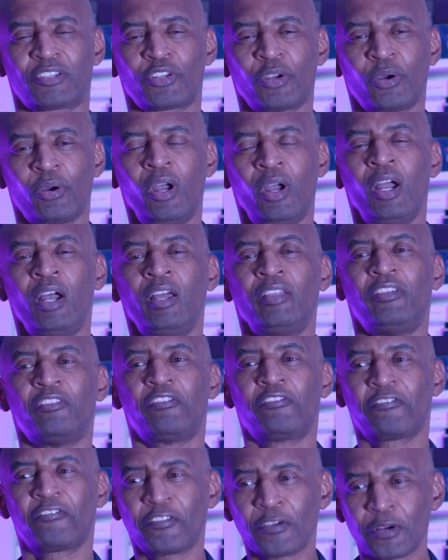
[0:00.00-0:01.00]
So the
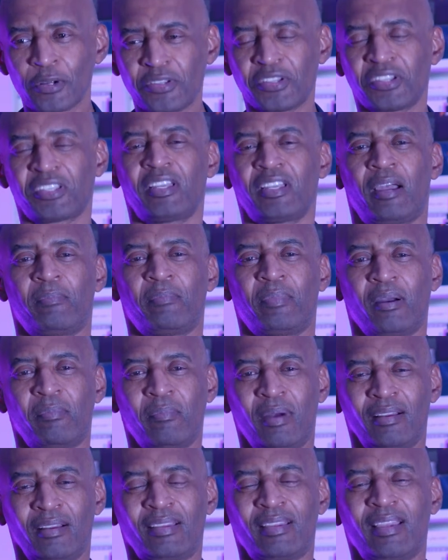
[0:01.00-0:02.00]
first step
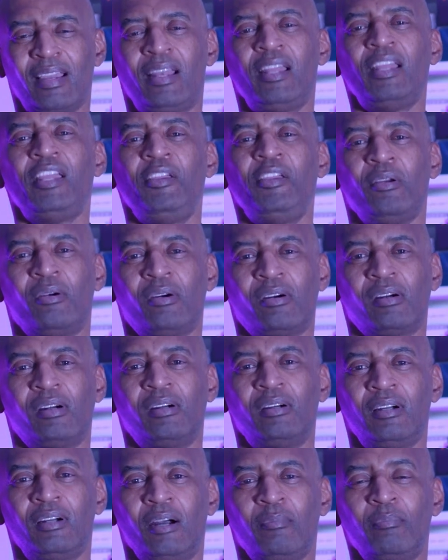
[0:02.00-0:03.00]
about getting
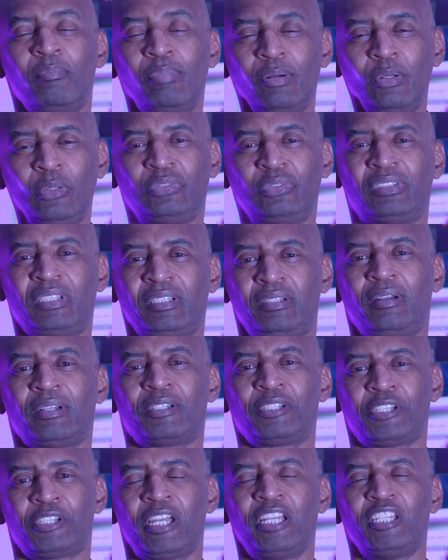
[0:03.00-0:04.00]
a boost in your
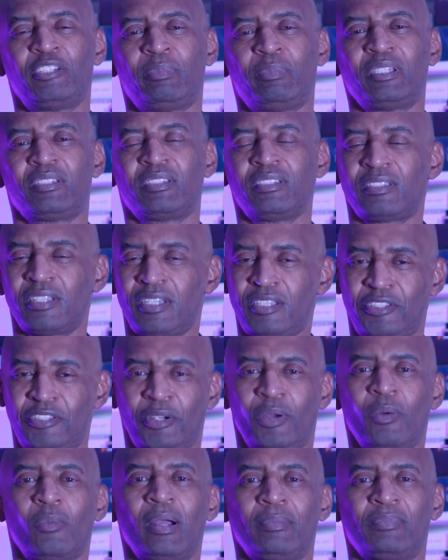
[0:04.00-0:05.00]
XCHANGE business is
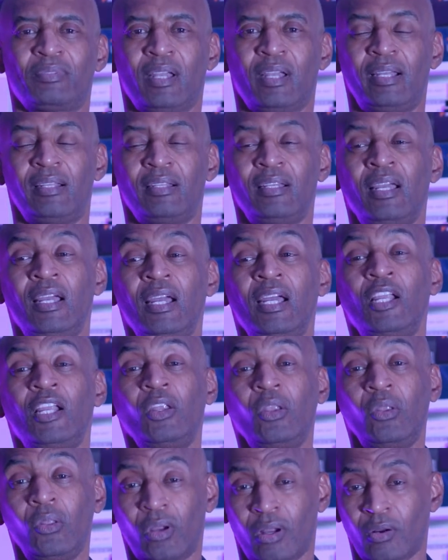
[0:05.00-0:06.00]
your website.
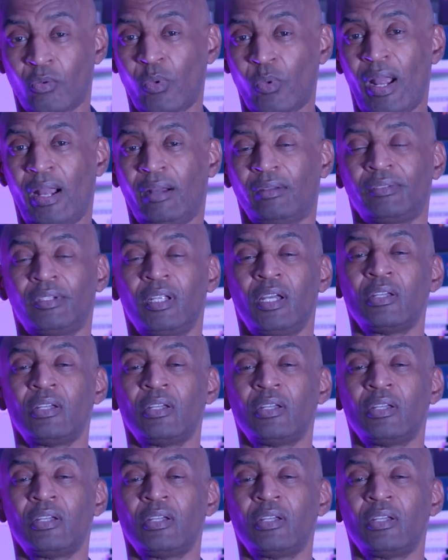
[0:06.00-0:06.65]
Look around.